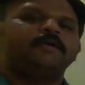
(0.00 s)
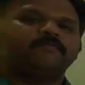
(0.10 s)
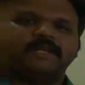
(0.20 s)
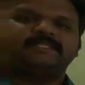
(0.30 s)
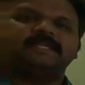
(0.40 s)

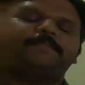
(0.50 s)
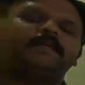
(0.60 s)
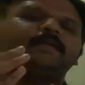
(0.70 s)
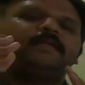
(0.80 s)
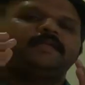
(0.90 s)
For
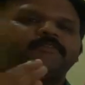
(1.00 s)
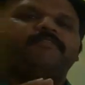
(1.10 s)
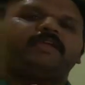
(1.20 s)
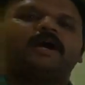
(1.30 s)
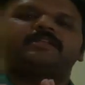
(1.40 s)
example,
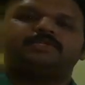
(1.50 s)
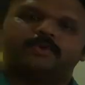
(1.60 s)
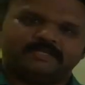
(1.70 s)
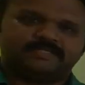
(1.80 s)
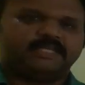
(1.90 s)
if we are
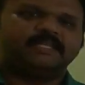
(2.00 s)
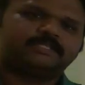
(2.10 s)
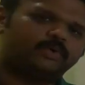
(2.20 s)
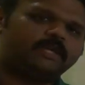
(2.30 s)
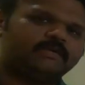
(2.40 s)
students in a
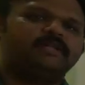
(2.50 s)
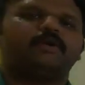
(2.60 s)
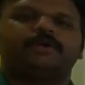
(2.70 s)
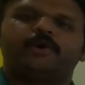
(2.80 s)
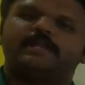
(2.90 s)
school level
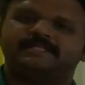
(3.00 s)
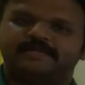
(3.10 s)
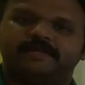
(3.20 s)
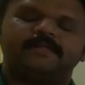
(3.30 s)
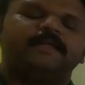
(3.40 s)
or a college
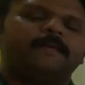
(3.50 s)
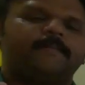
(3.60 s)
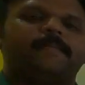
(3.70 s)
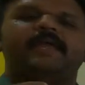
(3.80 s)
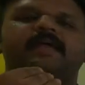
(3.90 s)
level,
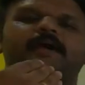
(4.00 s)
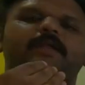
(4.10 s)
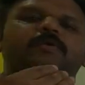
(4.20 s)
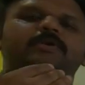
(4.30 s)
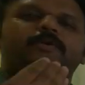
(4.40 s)
by
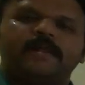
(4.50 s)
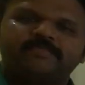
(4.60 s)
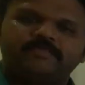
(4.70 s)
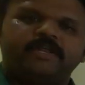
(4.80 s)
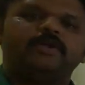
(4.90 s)
around
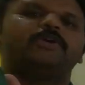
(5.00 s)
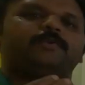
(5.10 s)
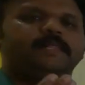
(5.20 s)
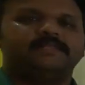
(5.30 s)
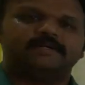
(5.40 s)
12:15 or
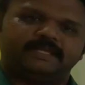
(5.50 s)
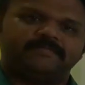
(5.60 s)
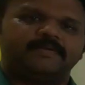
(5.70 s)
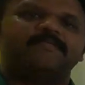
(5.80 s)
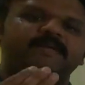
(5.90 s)
12:30,
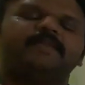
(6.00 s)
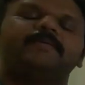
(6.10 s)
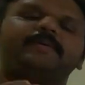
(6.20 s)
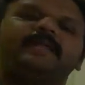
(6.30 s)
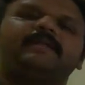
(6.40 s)
we will
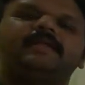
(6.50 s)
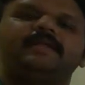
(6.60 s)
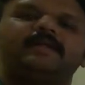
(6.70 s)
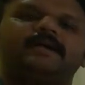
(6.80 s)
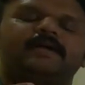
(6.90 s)

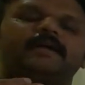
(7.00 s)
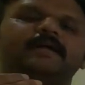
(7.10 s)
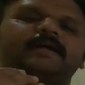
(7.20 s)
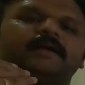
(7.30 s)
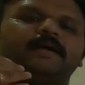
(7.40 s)
immediately
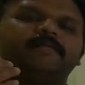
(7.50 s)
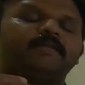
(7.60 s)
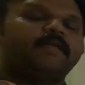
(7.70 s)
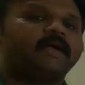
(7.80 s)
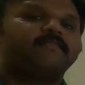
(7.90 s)

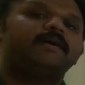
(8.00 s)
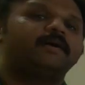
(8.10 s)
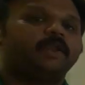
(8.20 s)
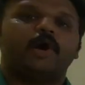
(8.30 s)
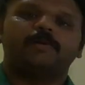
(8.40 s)
we will have a
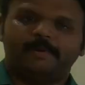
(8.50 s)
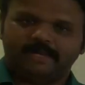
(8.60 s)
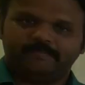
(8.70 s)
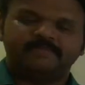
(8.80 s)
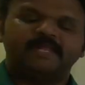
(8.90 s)
long bell.